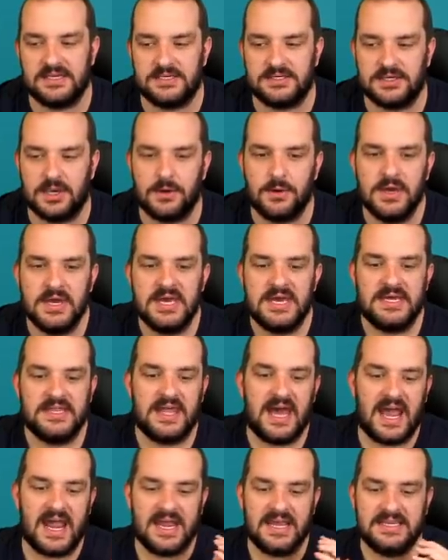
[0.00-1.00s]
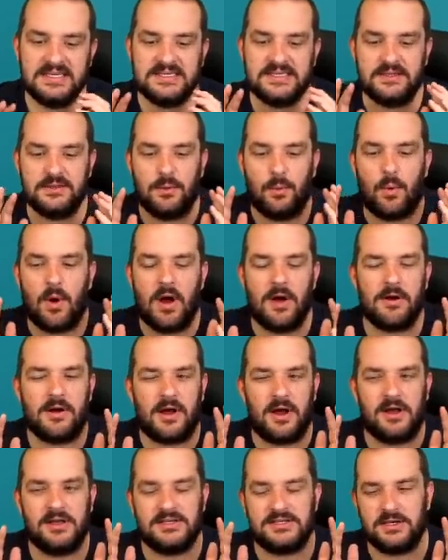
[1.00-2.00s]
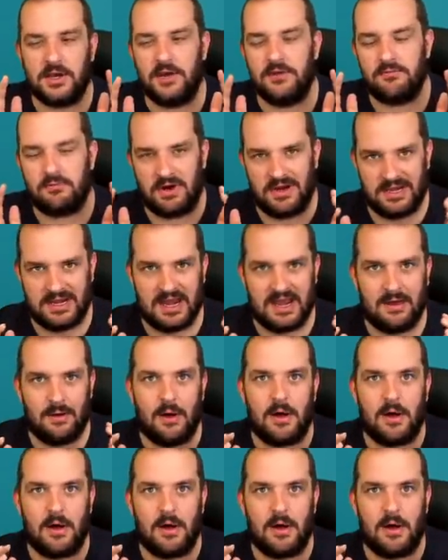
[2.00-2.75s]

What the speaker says: So that is the wildcard side right now.